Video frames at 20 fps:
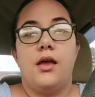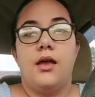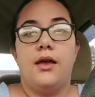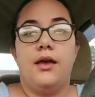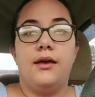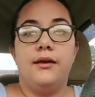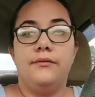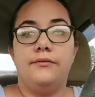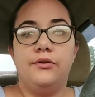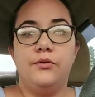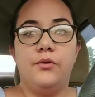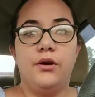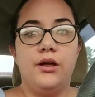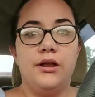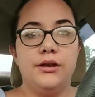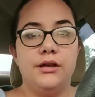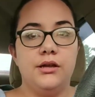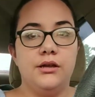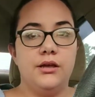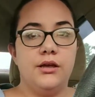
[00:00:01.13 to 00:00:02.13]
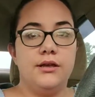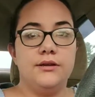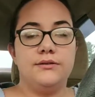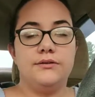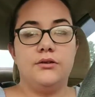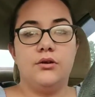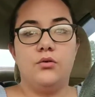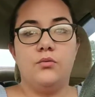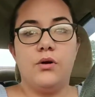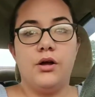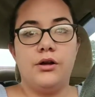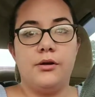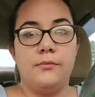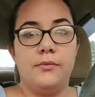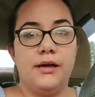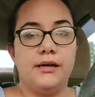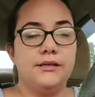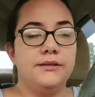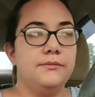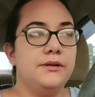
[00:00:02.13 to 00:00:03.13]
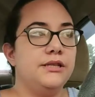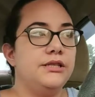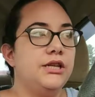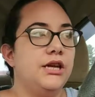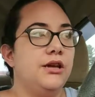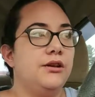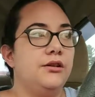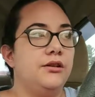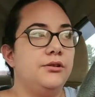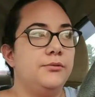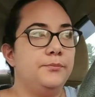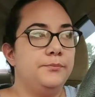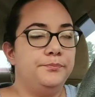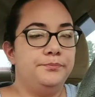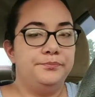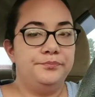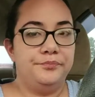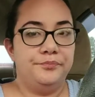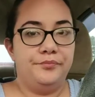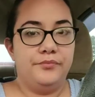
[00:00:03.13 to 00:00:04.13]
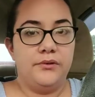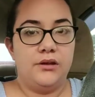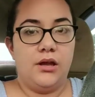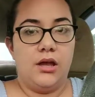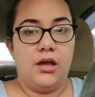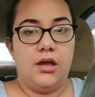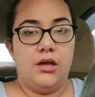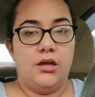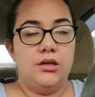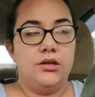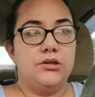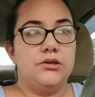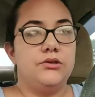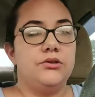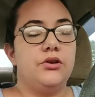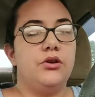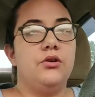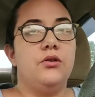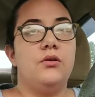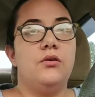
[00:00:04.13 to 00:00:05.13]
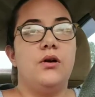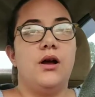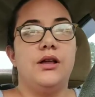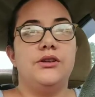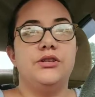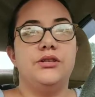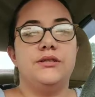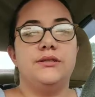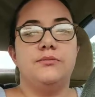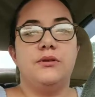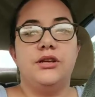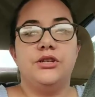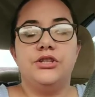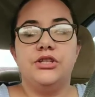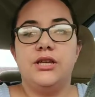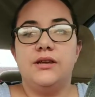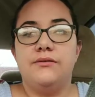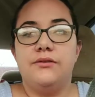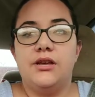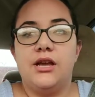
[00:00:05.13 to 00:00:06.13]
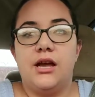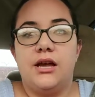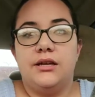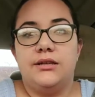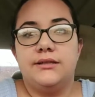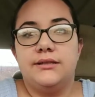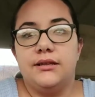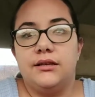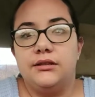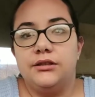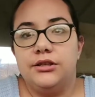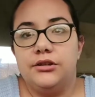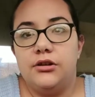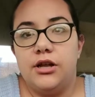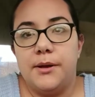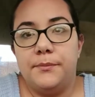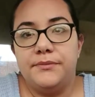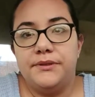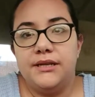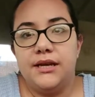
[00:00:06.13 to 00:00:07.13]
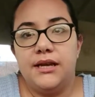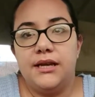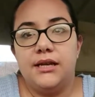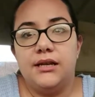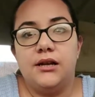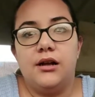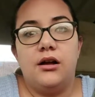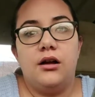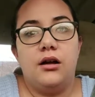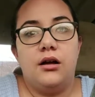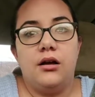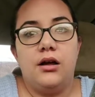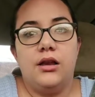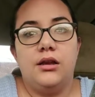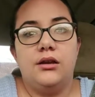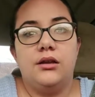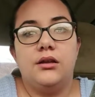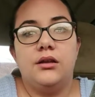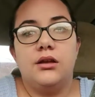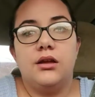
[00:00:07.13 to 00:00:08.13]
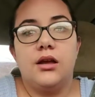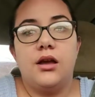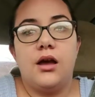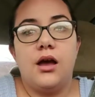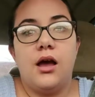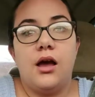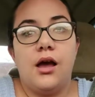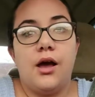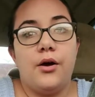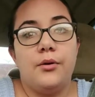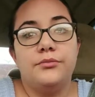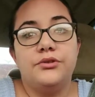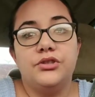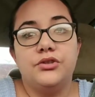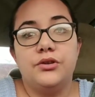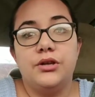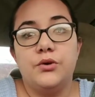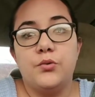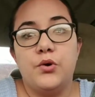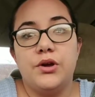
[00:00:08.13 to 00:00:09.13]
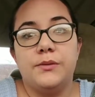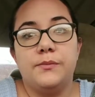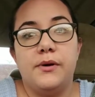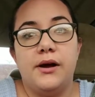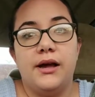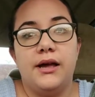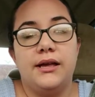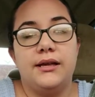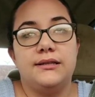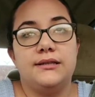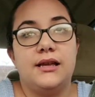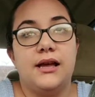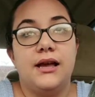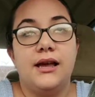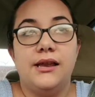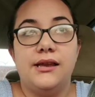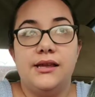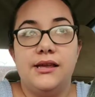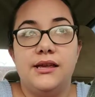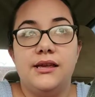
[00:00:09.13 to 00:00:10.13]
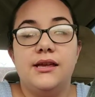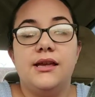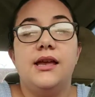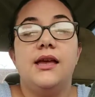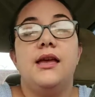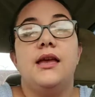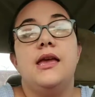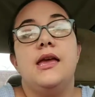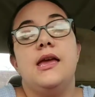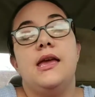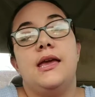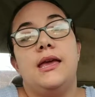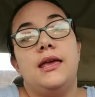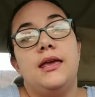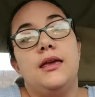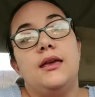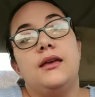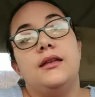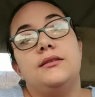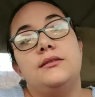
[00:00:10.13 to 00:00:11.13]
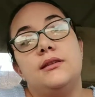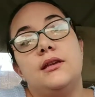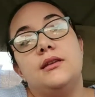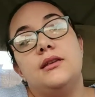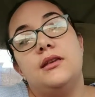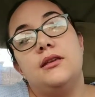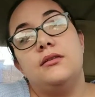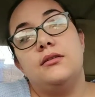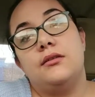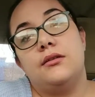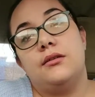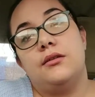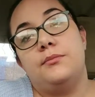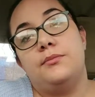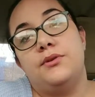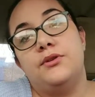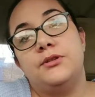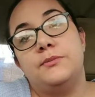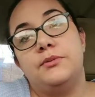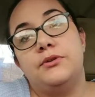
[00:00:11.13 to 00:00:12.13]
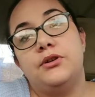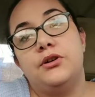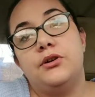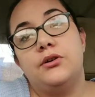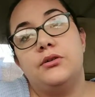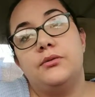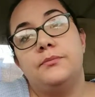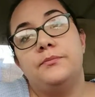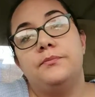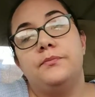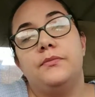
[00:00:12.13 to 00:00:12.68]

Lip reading: Hey everyone, so welcome back to my channel. So I just wanted to give you guys a little update on how I'm doing with my anxiety and taking the buspirone.